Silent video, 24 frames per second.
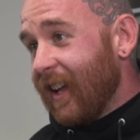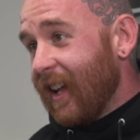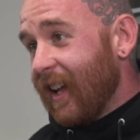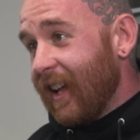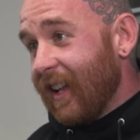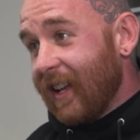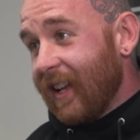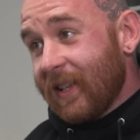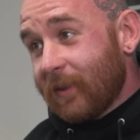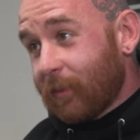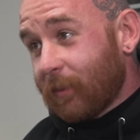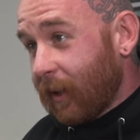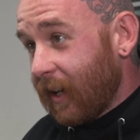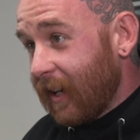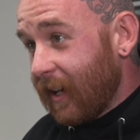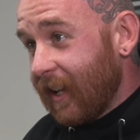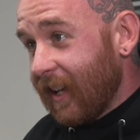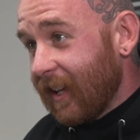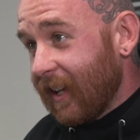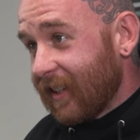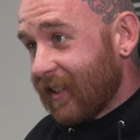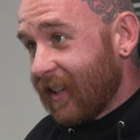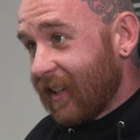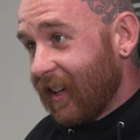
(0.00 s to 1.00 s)
It is what it
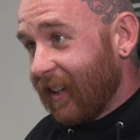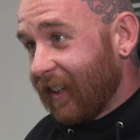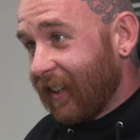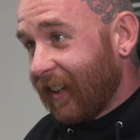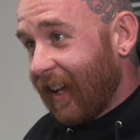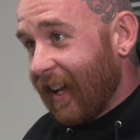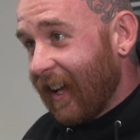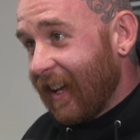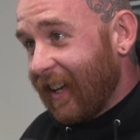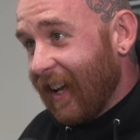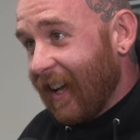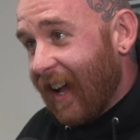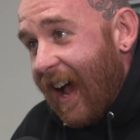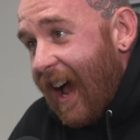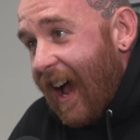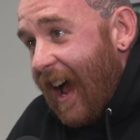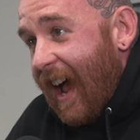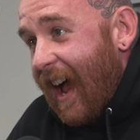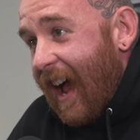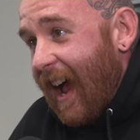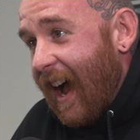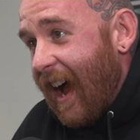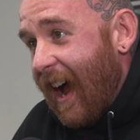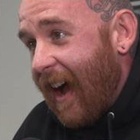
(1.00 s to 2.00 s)
is. Like,
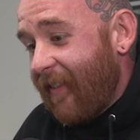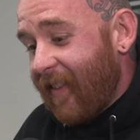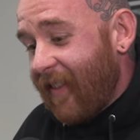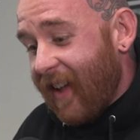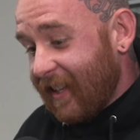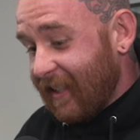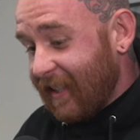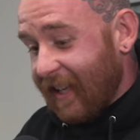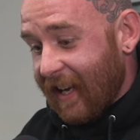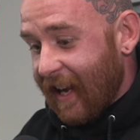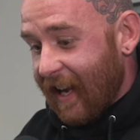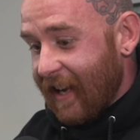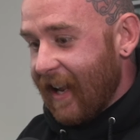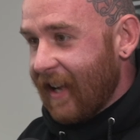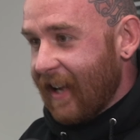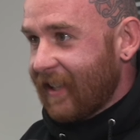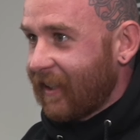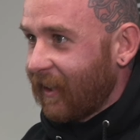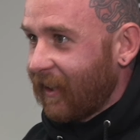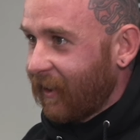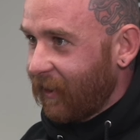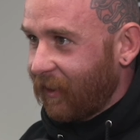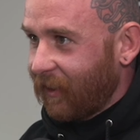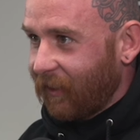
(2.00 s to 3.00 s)
I'm not saying I
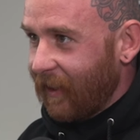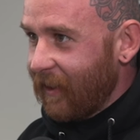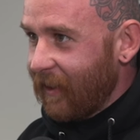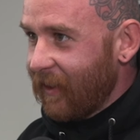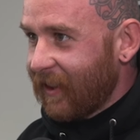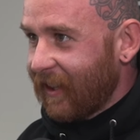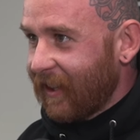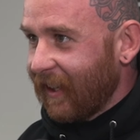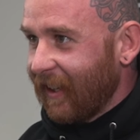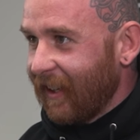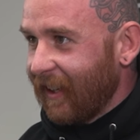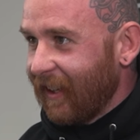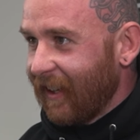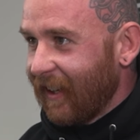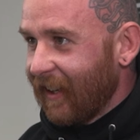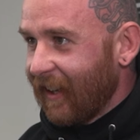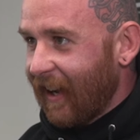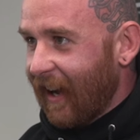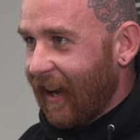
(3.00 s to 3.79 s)
necessarily agree with it.